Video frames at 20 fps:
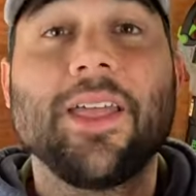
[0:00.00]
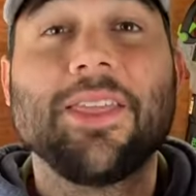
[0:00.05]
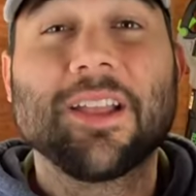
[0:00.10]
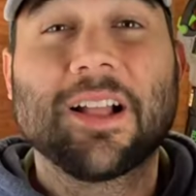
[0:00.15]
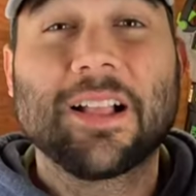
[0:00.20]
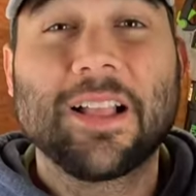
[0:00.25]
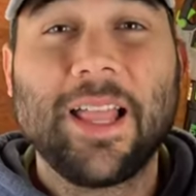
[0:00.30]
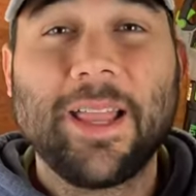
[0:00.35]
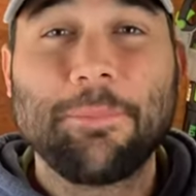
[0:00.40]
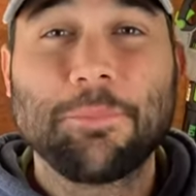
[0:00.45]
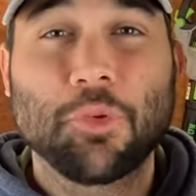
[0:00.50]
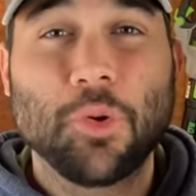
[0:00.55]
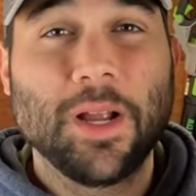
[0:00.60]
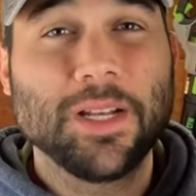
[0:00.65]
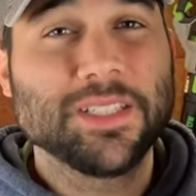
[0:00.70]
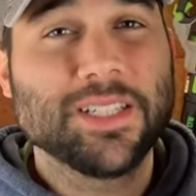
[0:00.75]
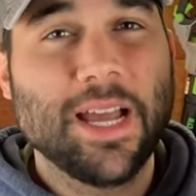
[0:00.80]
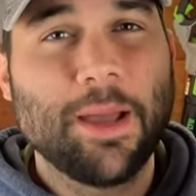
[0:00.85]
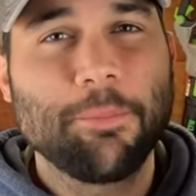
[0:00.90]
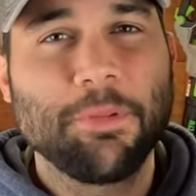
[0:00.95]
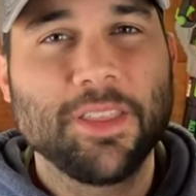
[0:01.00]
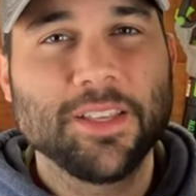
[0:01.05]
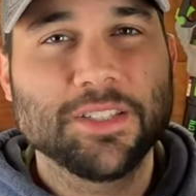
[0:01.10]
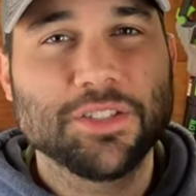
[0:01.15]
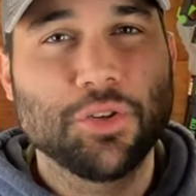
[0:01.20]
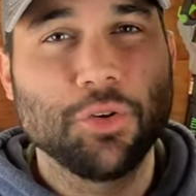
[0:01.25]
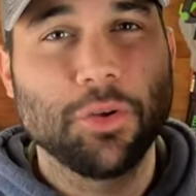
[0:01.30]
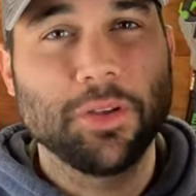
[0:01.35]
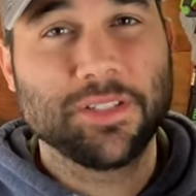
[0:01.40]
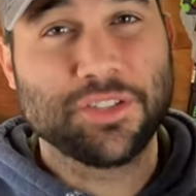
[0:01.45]
And the claimed runtime of this
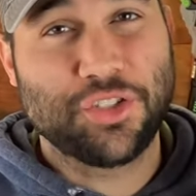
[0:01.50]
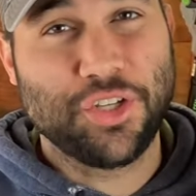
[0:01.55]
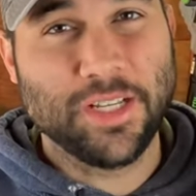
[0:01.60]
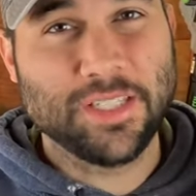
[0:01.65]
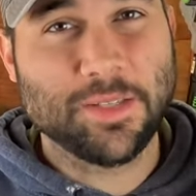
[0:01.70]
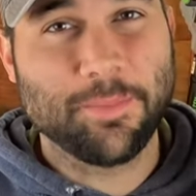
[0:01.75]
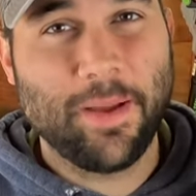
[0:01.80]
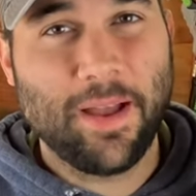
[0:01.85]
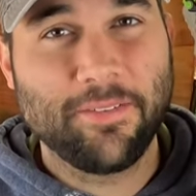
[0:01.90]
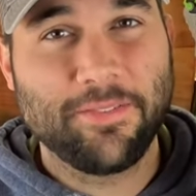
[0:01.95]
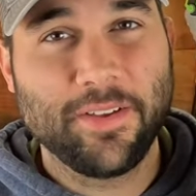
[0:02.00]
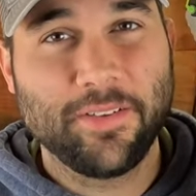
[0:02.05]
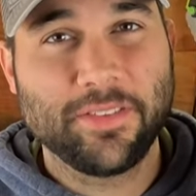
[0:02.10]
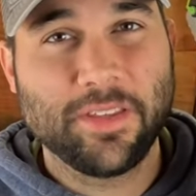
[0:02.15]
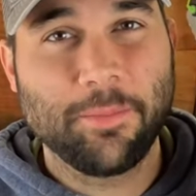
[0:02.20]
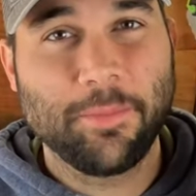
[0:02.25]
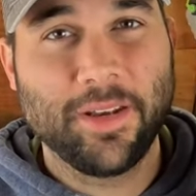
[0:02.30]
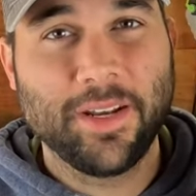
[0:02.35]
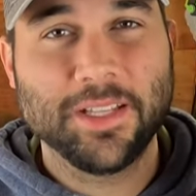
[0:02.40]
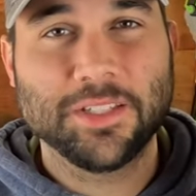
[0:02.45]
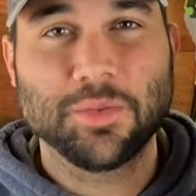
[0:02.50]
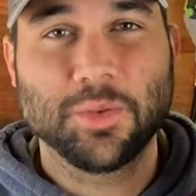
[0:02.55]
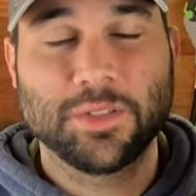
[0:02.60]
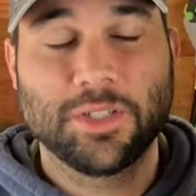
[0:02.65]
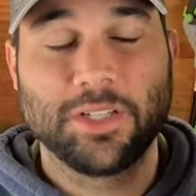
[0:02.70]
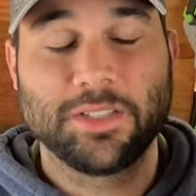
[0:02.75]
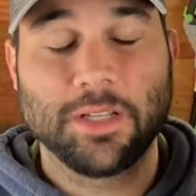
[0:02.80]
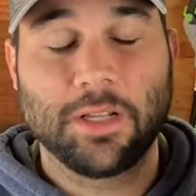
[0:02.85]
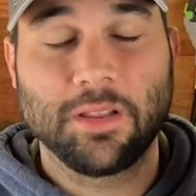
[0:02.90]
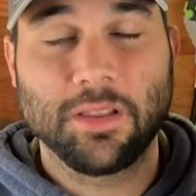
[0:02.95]
tool is just about 50 minutes, which
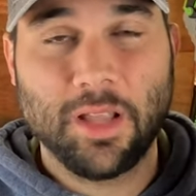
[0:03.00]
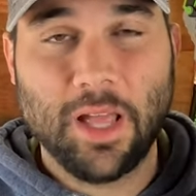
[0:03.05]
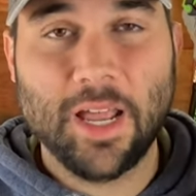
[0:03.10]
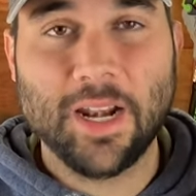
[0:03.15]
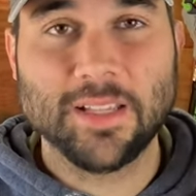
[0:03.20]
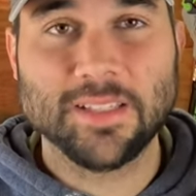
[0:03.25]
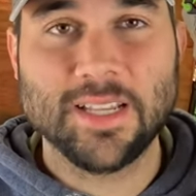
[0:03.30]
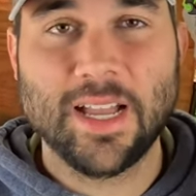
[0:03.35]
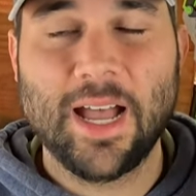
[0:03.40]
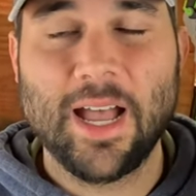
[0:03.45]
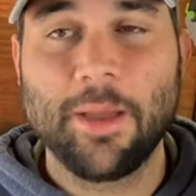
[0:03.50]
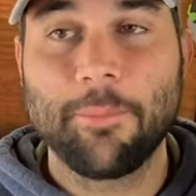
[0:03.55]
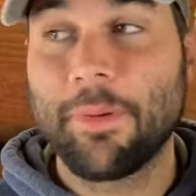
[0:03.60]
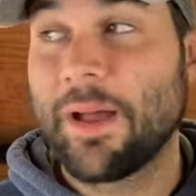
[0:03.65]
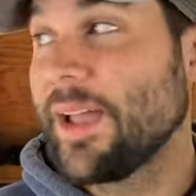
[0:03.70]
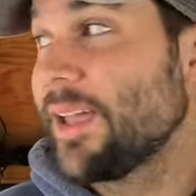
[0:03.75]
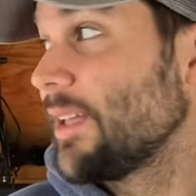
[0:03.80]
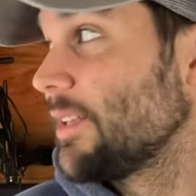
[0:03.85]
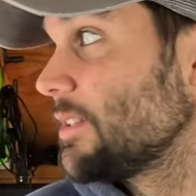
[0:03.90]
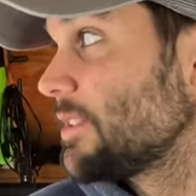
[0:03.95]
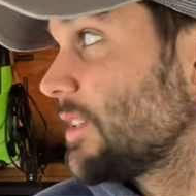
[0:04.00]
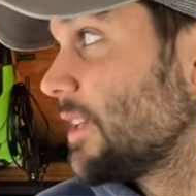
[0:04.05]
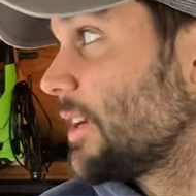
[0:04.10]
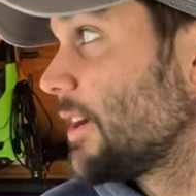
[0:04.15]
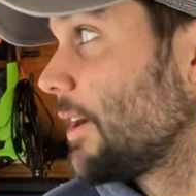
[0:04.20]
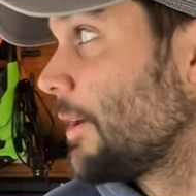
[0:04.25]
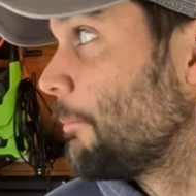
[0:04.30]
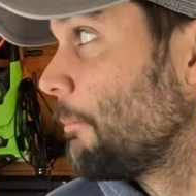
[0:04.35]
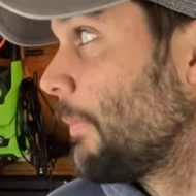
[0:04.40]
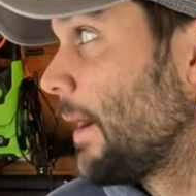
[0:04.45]
is a lot of time. I
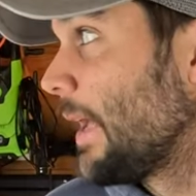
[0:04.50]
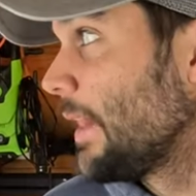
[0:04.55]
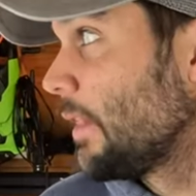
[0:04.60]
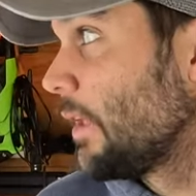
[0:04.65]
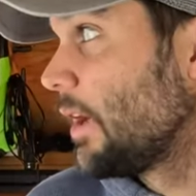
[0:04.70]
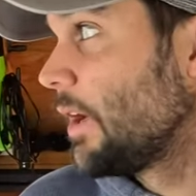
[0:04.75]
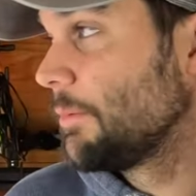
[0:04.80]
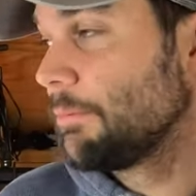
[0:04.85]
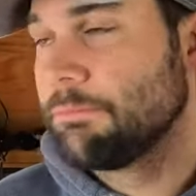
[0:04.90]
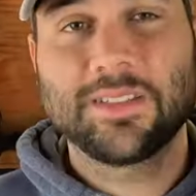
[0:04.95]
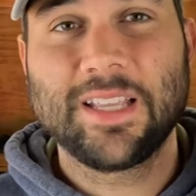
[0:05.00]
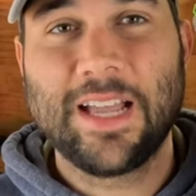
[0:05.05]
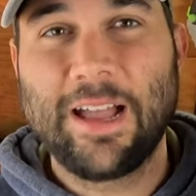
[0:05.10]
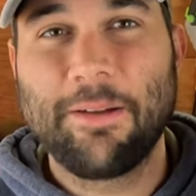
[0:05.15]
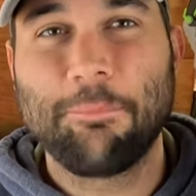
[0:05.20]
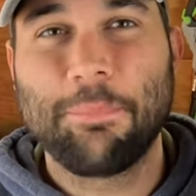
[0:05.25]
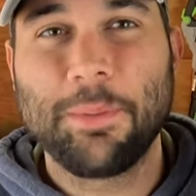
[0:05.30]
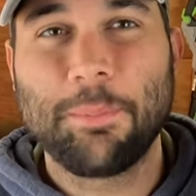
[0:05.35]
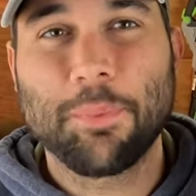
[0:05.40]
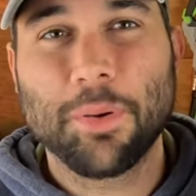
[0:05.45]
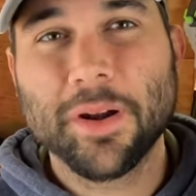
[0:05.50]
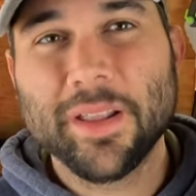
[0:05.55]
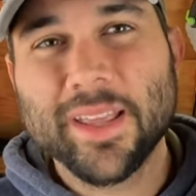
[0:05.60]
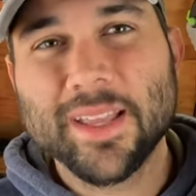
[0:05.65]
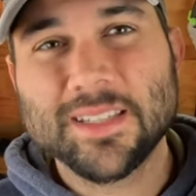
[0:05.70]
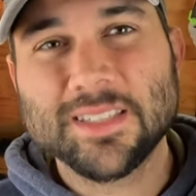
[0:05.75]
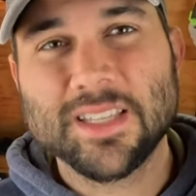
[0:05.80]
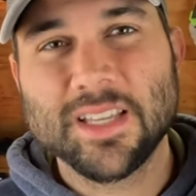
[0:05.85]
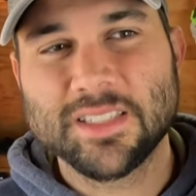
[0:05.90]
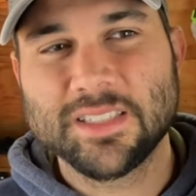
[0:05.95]
consider my lawn to be pretty
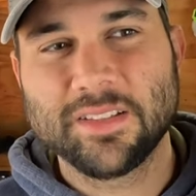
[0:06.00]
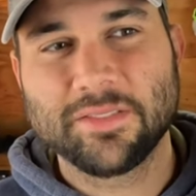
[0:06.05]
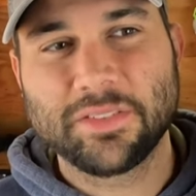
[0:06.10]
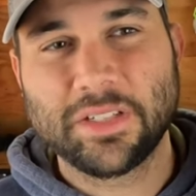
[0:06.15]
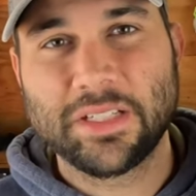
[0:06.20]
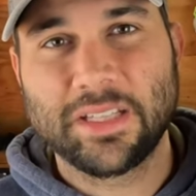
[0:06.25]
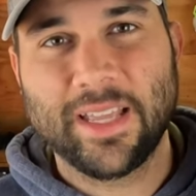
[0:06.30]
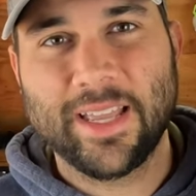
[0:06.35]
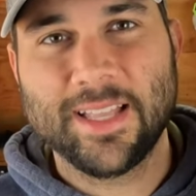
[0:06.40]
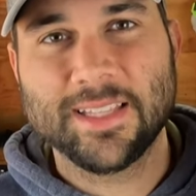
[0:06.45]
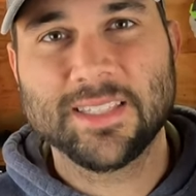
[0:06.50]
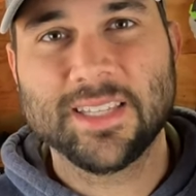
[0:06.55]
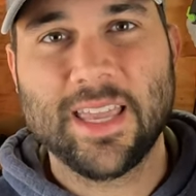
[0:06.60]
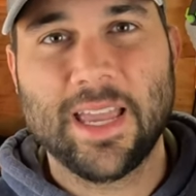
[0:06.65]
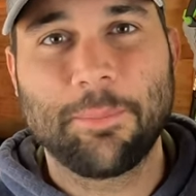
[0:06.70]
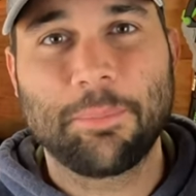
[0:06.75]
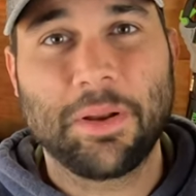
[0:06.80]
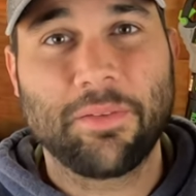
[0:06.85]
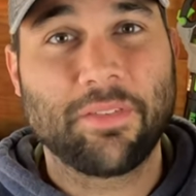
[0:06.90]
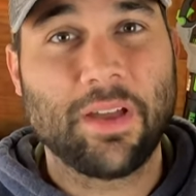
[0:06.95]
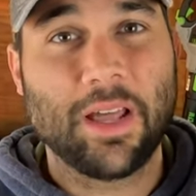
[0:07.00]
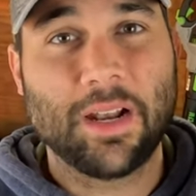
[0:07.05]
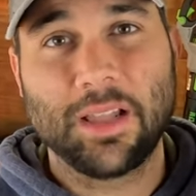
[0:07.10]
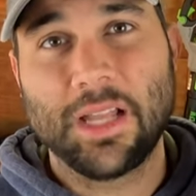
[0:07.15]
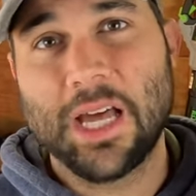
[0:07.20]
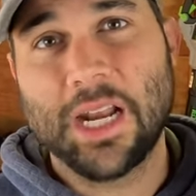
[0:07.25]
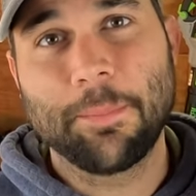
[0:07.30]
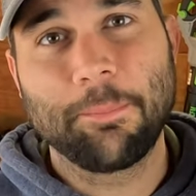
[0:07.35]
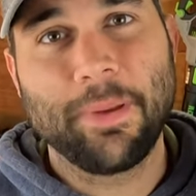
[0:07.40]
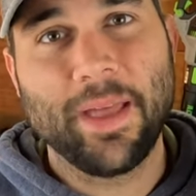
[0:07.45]
extensively landscaped. I've got a
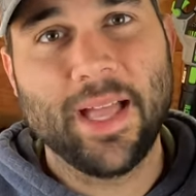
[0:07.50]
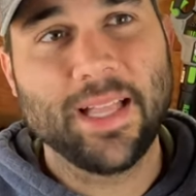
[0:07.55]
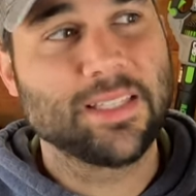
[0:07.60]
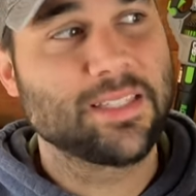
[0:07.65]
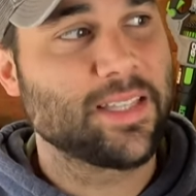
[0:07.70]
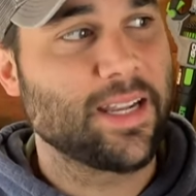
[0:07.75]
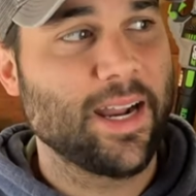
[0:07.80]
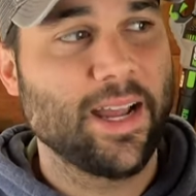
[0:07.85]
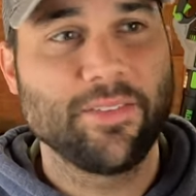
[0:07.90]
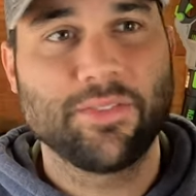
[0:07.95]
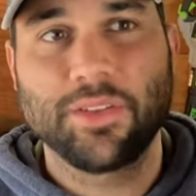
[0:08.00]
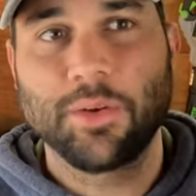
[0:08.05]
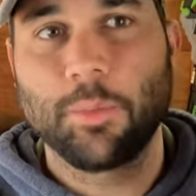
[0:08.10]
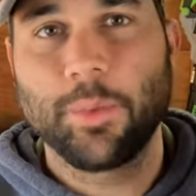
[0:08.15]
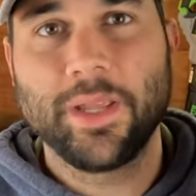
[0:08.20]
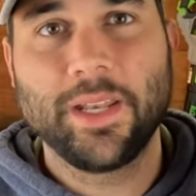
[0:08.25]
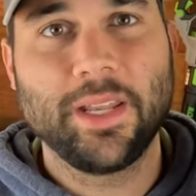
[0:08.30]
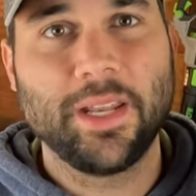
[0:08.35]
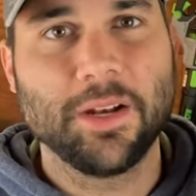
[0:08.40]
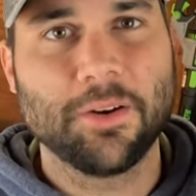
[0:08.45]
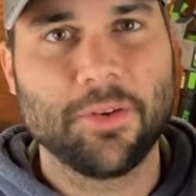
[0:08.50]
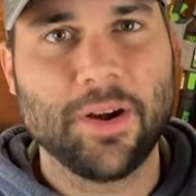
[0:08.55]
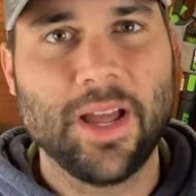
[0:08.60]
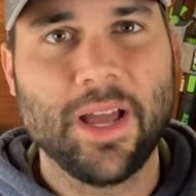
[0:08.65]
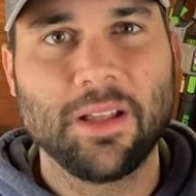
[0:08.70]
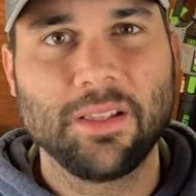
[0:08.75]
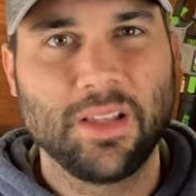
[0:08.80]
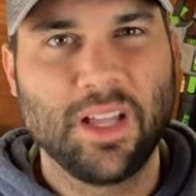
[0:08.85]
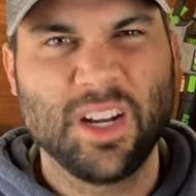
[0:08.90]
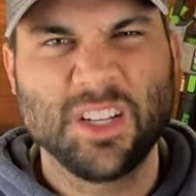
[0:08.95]
lot of beds that I have to weed eat
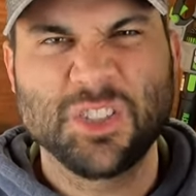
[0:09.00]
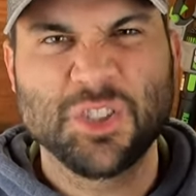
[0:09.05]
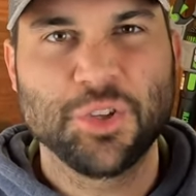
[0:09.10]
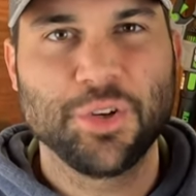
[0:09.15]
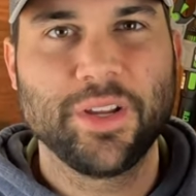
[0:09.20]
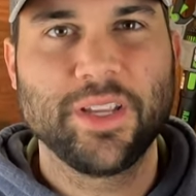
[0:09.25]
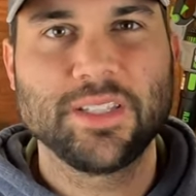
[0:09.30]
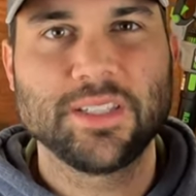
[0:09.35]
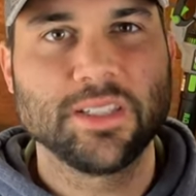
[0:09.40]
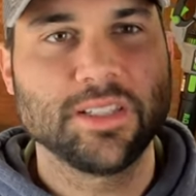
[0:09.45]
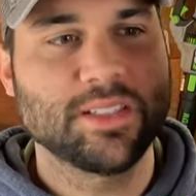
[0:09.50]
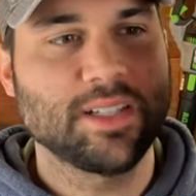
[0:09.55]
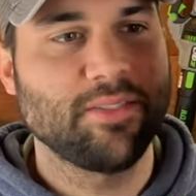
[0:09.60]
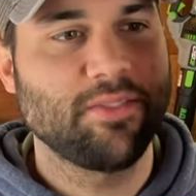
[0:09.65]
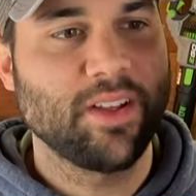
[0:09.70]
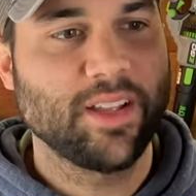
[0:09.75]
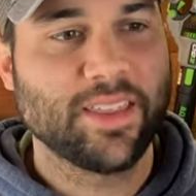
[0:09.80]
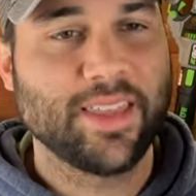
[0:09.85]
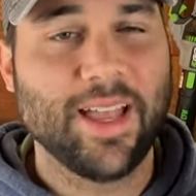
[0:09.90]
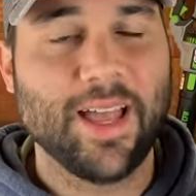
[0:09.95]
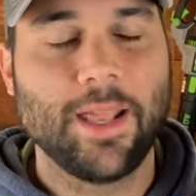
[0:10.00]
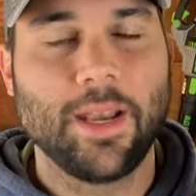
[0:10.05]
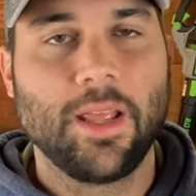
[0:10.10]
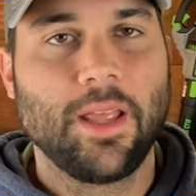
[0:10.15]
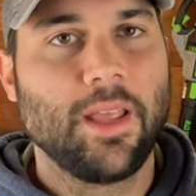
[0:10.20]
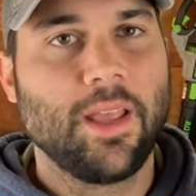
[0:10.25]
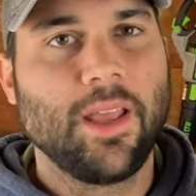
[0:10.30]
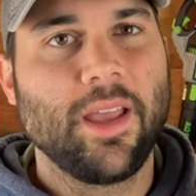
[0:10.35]
around, a lot of trees and stuff like that.